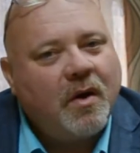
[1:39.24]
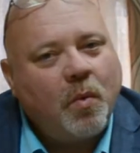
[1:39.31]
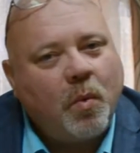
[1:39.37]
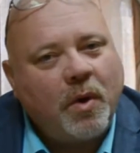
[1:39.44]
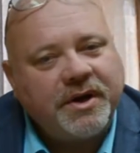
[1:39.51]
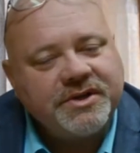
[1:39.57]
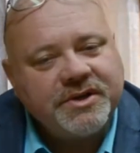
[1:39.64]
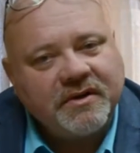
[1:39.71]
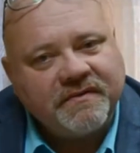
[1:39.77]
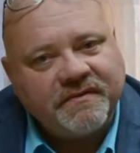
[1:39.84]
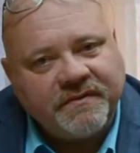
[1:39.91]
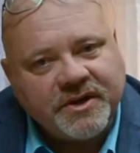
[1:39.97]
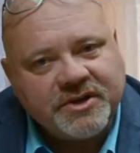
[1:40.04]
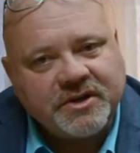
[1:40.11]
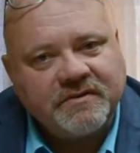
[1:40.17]
what is your
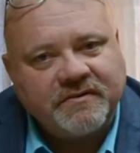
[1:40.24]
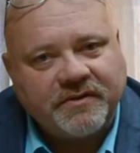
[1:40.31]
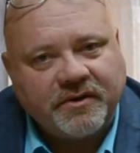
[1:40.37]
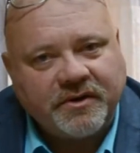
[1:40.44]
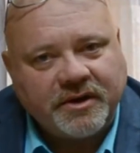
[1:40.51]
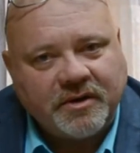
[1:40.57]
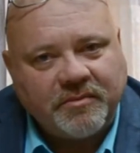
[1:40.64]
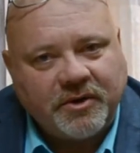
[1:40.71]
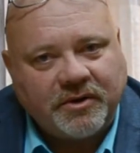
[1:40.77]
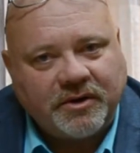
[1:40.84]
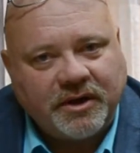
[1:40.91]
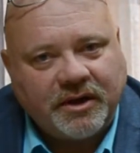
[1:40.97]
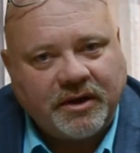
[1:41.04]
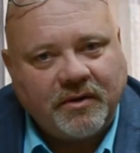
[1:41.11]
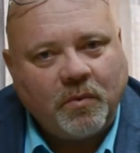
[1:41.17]
vision for a
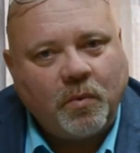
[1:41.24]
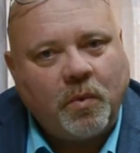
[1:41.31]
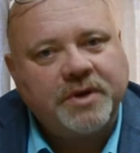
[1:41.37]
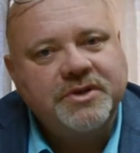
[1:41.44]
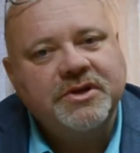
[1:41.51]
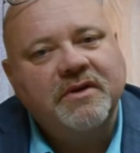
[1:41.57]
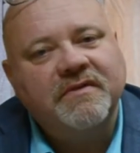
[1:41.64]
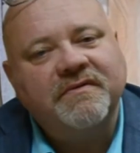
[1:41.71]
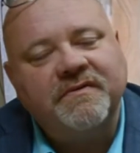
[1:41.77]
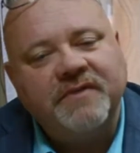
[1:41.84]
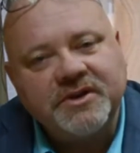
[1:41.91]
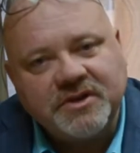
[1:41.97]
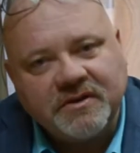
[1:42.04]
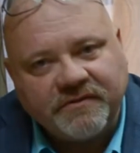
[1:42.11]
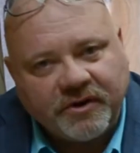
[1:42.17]
community? What's your
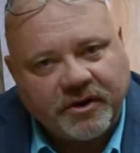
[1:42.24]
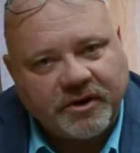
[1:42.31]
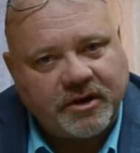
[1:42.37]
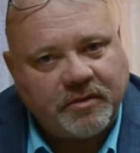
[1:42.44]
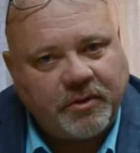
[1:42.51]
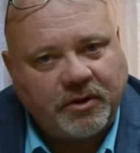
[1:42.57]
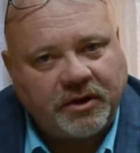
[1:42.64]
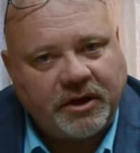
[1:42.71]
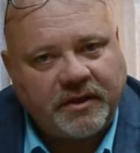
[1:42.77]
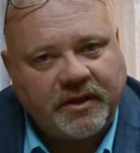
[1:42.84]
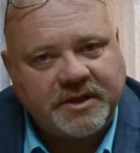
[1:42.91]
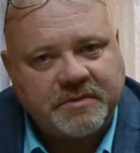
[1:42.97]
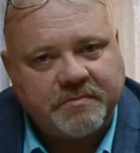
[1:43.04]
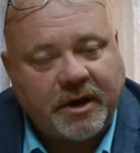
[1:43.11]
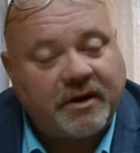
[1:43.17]
vision for a community
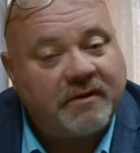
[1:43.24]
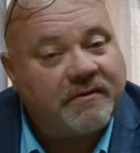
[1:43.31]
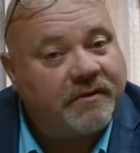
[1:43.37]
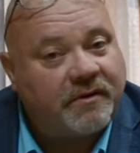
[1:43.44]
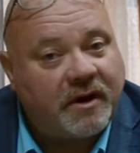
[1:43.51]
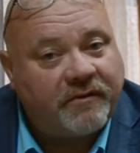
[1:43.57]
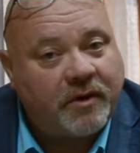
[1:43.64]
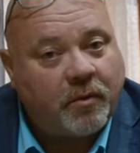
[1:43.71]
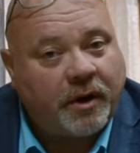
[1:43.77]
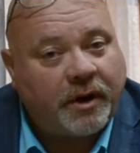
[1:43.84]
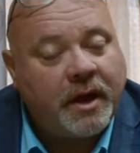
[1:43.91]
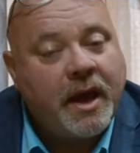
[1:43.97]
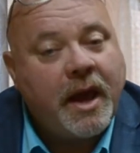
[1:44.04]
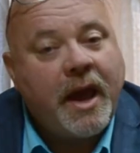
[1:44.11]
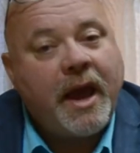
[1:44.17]
that's better for everyone?
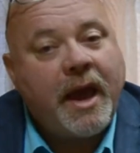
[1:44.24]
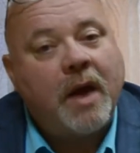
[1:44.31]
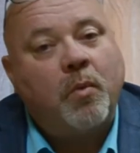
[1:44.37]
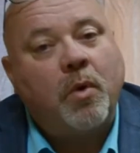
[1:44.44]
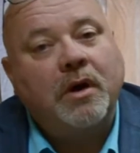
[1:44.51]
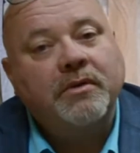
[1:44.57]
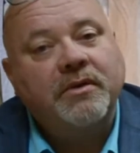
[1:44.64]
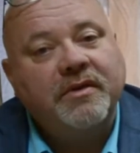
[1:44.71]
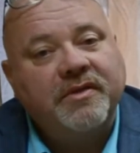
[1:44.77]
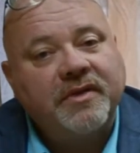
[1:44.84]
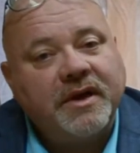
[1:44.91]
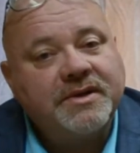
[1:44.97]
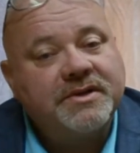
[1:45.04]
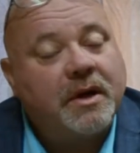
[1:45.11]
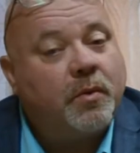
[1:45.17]
And what are the
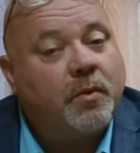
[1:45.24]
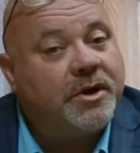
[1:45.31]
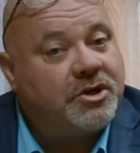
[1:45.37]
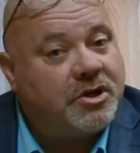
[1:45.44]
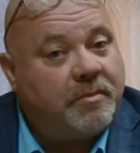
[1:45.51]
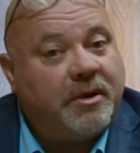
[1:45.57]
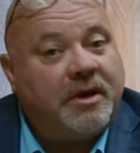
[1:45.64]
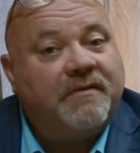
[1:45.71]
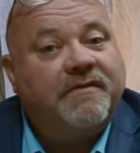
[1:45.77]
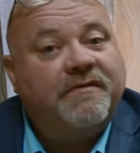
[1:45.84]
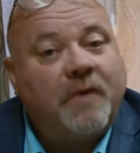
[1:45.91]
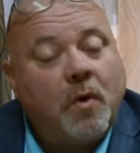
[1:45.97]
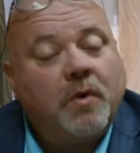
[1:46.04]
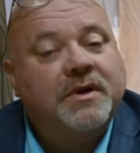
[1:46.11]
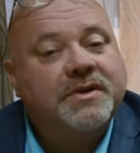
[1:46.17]
things that we should be
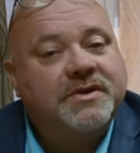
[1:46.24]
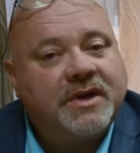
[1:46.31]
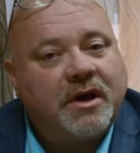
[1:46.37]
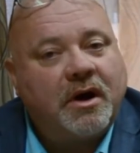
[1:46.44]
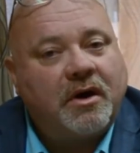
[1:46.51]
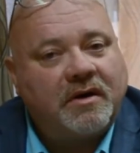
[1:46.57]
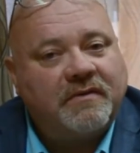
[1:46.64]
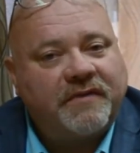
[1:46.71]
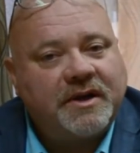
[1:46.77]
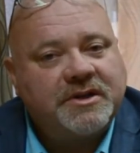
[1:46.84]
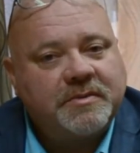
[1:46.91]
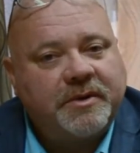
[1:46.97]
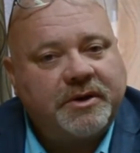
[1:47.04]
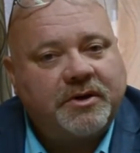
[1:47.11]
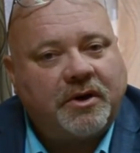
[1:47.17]
focusing our
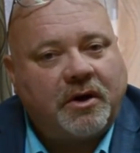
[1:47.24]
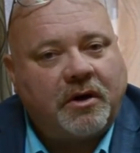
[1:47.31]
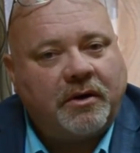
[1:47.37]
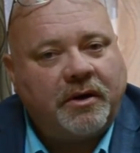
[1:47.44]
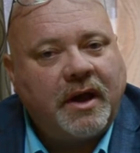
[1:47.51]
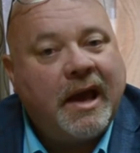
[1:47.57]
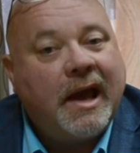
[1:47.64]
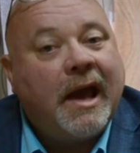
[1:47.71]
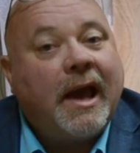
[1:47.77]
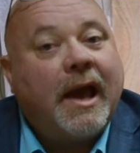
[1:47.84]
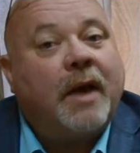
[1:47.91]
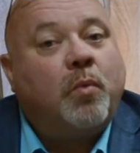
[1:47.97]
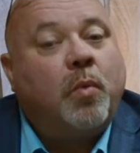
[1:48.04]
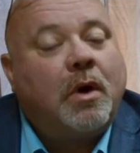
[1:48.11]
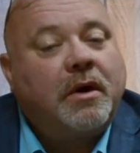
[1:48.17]
investment on?
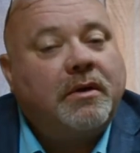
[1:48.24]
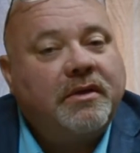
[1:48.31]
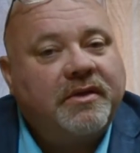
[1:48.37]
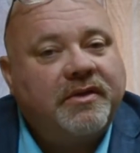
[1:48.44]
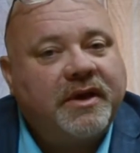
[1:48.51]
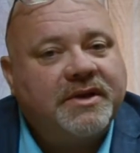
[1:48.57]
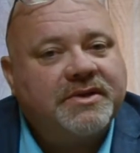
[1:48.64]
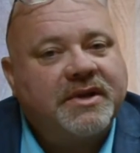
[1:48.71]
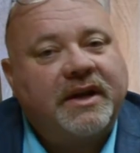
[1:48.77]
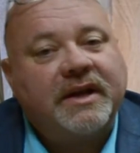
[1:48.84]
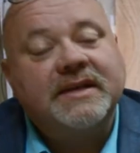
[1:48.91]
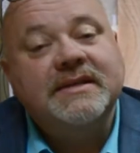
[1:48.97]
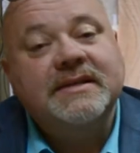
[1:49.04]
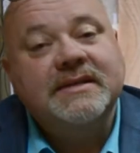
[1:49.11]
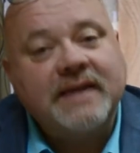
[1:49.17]
And what are the things that
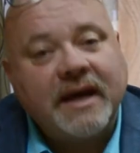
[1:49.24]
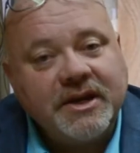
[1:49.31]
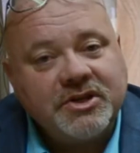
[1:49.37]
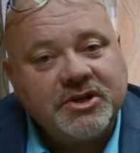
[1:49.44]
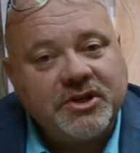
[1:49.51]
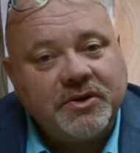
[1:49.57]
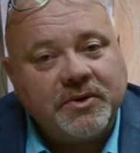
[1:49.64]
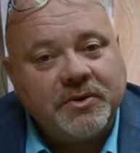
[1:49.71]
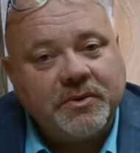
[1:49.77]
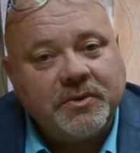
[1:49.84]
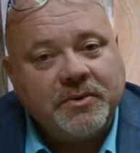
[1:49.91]
excite you